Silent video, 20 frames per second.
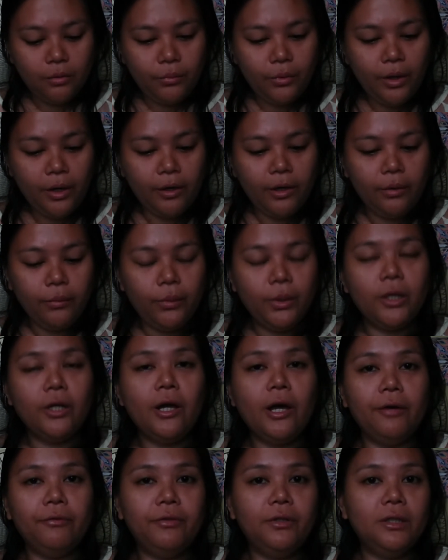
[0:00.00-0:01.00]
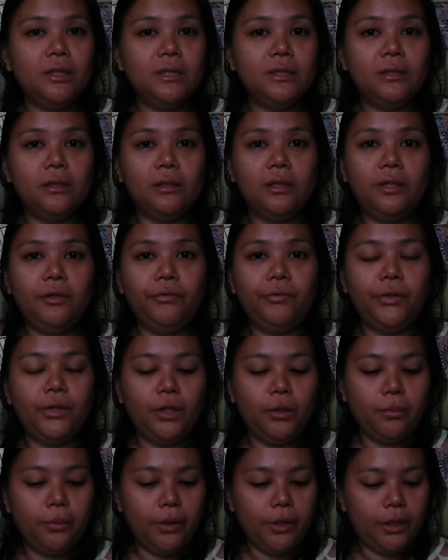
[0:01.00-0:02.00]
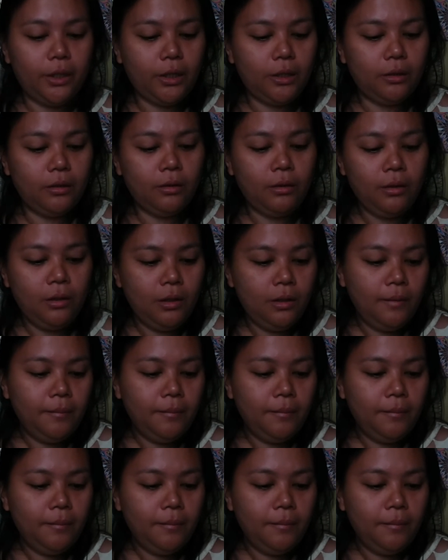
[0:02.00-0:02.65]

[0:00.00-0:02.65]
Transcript: having this activity wherein